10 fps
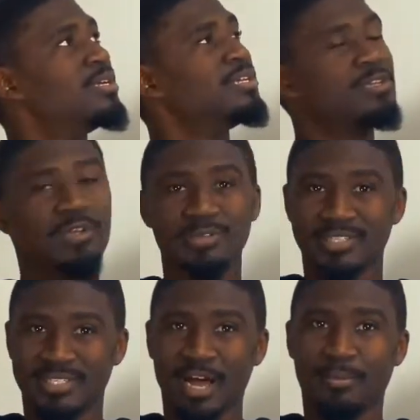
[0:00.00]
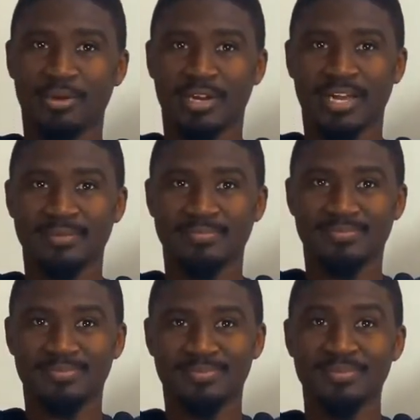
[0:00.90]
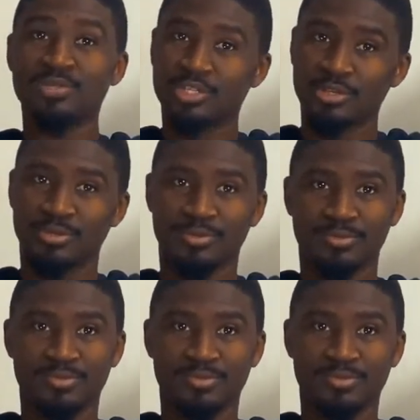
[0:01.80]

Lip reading: you notice it's now pointed at 2.